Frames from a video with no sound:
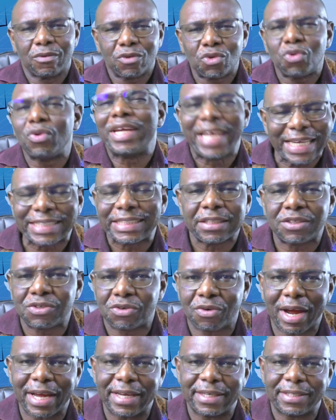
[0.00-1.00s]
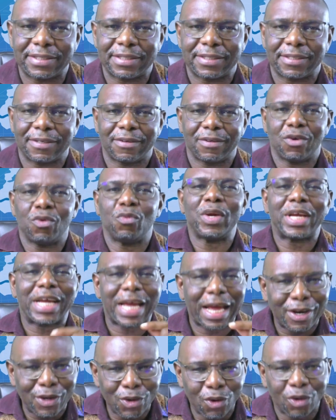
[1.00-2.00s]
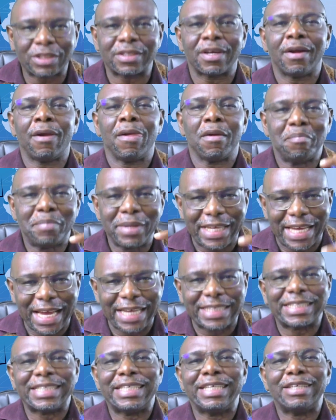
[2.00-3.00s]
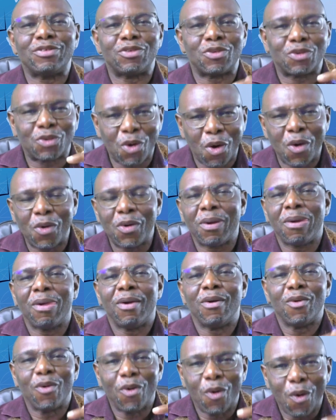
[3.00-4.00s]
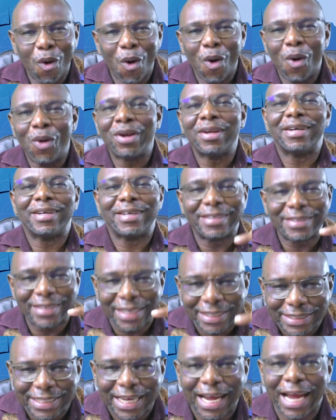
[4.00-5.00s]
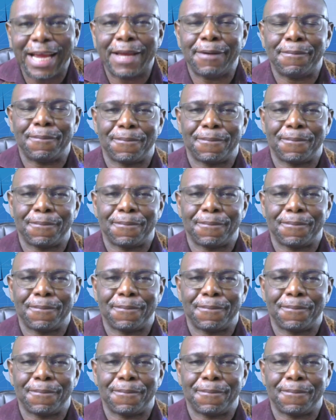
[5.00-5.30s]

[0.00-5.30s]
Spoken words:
to get it right. We cannot be getting it wrong all the time.